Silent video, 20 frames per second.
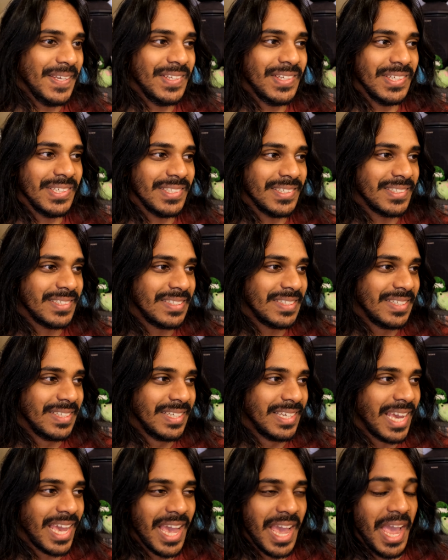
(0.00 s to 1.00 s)
eating
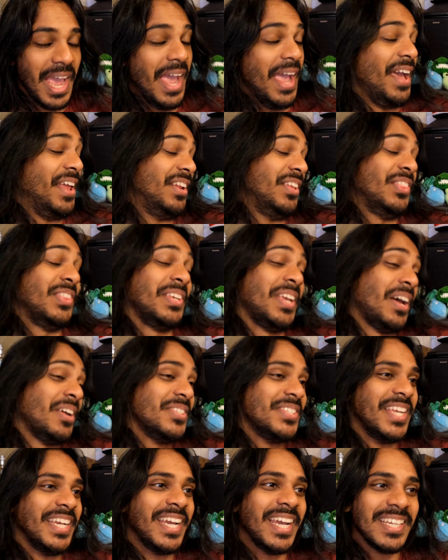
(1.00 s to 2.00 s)
anything
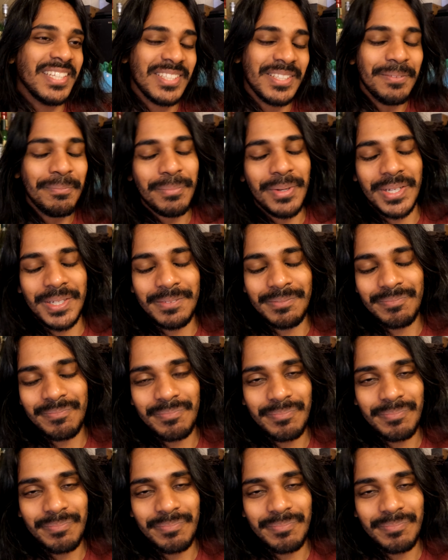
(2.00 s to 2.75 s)
else, I guess. But